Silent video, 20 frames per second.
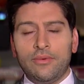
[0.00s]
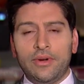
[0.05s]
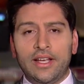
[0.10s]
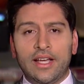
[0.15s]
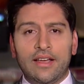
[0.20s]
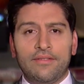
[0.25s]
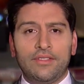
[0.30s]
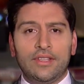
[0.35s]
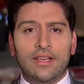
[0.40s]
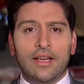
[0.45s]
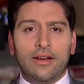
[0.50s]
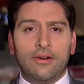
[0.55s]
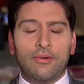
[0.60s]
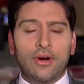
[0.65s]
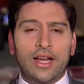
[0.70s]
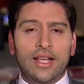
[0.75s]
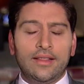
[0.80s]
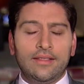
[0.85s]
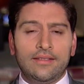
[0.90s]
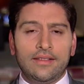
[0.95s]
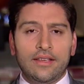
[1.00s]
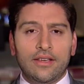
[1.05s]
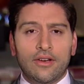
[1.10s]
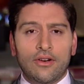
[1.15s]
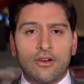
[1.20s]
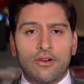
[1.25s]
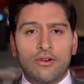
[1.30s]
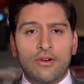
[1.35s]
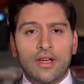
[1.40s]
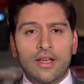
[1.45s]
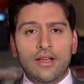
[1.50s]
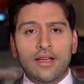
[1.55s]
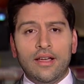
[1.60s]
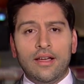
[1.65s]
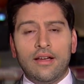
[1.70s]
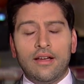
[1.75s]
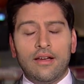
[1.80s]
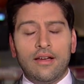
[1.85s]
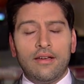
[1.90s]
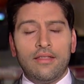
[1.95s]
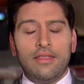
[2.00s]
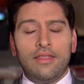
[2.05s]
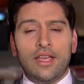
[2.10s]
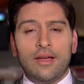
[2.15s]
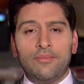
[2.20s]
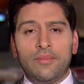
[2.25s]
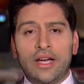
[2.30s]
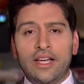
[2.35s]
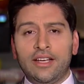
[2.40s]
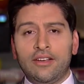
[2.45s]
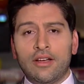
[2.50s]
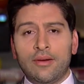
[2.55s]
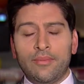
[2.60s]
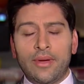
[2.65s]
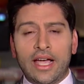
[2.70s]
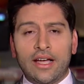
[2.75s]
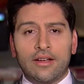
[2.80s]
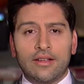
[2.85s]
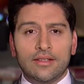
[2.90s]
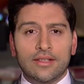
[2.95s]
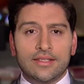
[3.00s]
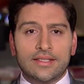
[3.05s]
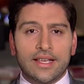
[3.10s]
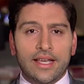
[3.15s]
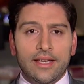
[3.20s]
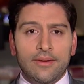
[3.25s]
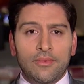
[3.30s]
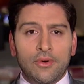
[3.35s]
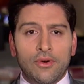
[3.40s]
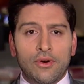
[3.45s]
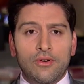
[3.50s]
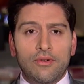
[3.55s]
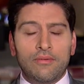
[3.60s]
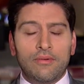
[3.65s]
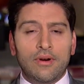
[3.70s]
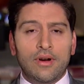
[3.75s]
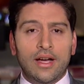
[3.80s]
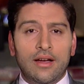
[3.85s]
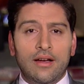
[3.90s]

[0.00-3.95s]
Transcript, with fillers: We have the Iran deal uh, that might come back on the table.